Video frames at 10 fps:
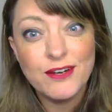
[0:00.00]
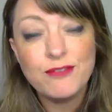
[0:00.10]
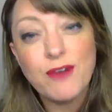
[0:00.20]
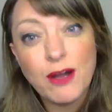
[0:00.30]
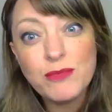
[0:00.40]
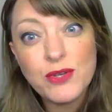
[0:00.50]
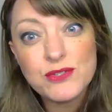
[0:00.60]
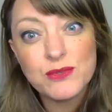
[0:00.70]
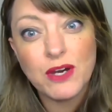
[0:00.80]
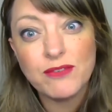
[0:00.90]
from
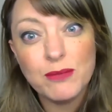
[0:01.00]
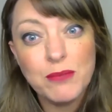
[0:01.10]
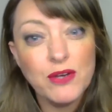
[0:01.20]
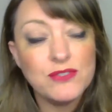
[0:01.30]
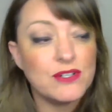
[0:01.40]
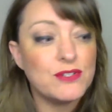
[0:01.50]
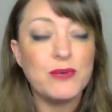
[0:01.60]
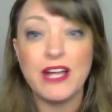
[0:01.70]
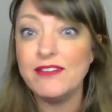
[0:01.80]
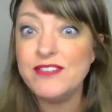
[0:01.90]
those 12 composers?
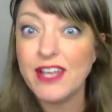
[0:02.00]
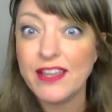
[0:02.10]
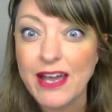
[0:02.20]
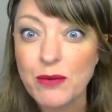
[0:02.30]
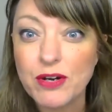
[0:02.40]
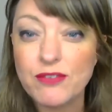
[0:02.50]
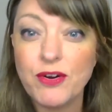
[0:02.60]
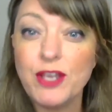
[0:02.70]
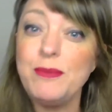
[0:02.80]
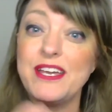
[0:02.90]
Well, I've done that work
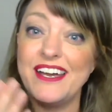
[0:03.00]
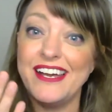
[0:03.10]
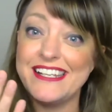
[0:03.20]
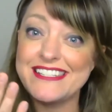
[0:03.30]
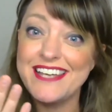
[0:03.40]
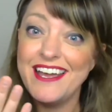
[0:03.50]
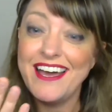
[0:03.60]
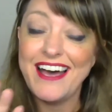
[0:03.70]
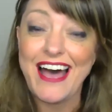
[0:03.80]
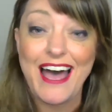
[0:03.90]
for you because
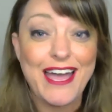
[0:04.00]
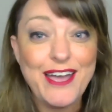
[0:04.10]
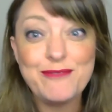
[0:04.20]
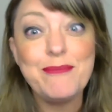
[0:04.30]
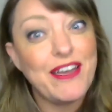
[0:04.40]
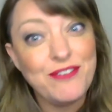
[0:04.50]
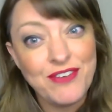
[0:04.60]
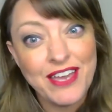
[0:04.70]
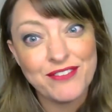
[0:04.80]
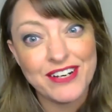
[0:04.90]
I have my
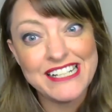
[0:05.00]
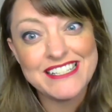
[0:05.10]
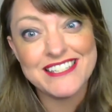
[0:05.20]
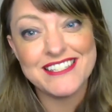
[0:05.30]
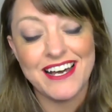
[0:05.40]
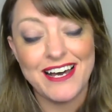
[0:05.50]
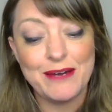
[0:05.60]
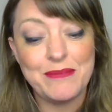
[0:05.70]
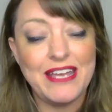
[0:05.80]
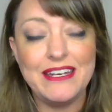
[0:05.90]
favorites,
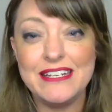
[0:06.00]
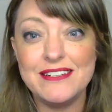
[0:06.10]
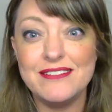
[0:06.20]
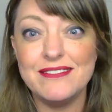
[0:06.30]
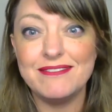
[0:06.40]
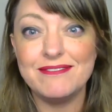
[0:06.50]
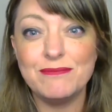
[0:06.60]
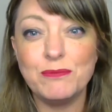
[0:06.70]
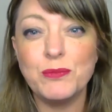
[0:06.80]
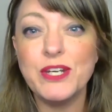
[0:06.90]
and in
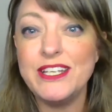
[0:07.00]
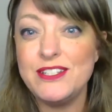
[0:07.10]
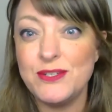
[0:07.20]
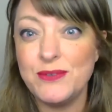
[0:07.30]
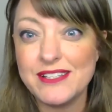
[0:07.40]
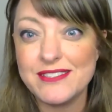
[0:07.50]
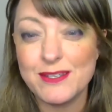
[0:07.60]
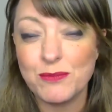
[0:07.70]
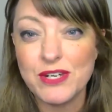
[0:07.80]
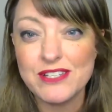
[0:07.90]
really doing
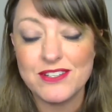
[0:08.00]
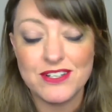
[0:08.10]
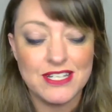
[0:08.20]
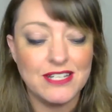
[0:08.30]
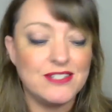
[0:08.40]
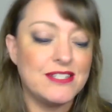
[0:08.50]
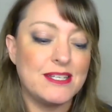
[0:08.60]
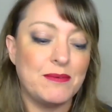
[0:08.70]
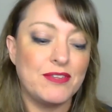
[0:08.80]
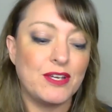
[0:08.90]
some research into
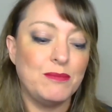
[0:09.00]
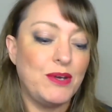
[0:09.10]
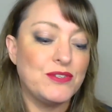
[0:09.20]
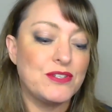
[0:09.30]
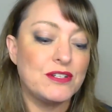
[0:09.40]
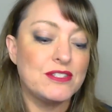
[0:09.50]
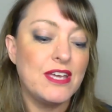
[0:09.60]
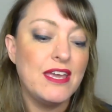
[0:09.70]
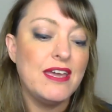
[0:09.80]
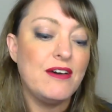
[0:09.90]
some of the composers,
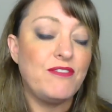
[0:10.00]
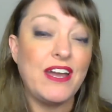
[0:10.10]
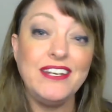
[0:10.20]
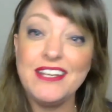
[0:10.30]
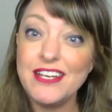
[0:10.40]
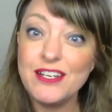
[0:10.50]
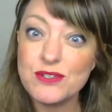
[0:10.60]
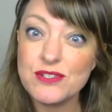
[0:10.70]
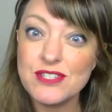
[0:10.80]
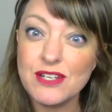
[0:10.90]
finding
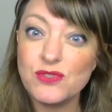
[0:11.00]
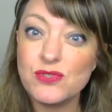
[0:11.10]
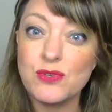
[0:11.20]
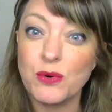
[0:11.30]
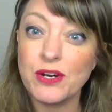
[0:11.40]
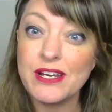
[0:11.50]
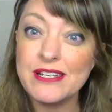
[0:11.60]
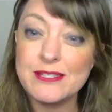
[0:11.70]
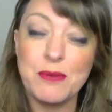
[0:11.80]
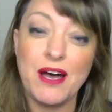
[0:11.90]
interesting
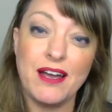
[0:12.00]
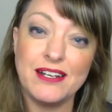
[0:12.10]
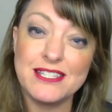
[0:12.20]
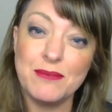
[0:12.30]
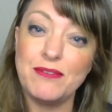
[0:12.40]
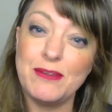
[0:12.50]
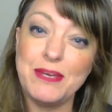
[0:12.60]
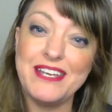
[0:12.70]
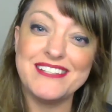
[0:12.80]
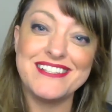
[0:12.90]
stories behind some of the
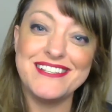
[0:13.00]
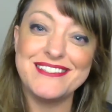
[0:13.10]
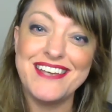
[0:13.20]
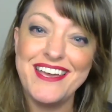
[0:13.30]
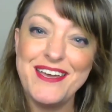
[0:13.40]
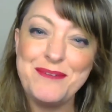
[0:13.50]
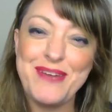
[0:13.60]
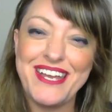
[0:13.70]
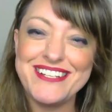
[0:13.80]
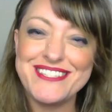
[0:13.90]
pieces
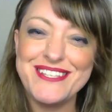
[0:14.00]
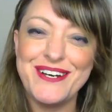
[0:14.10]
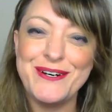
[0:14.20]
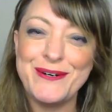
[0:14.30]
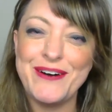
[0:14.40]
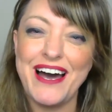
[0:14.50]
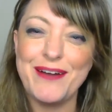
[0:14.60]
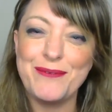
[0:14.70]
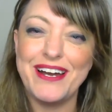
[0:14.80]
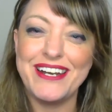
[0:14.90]
made it so
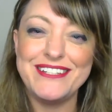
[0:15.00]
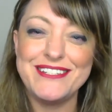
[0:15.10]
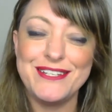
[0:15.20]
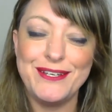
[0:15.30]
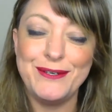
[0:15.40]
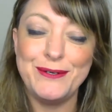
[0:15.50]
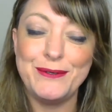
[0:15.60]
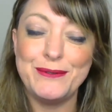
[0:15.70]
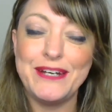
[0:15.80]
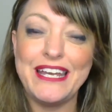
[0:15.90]
I wanted
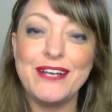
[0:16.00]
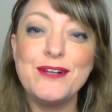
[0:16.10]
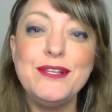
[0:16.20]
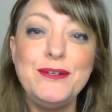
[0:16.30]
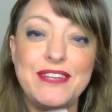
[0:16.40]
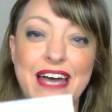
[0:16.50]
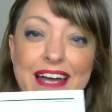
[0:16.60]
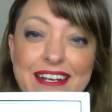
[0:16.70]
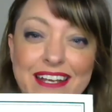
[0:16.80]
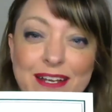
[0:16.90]
to include
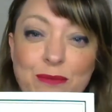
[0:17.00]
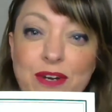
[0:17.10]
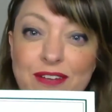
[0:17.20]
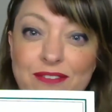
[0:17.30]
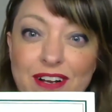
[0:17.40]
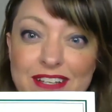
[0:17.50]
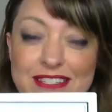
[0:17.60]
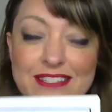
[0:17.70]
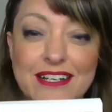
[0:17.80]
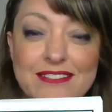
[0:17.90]
that in one of our
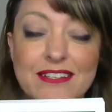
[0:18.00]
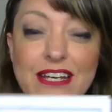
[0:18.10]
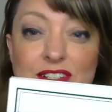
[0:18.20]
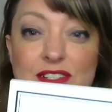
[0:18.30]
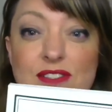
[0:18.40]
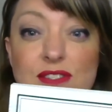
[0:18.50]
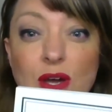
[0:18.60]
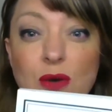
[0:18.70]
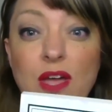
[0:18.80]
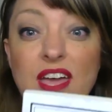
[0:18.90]
listening selections.
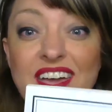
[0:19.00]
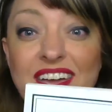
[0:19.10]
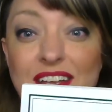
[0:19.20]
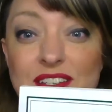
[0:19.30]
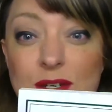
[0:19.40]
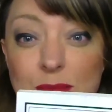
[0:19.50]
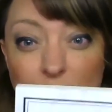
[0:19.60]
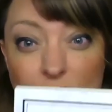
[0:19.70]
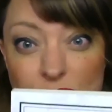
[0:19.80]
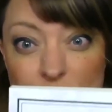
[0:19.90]
So each
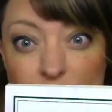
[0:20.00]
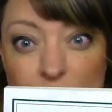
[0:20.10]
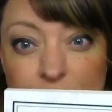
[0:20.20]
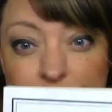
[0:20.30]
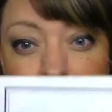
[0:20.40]
composer,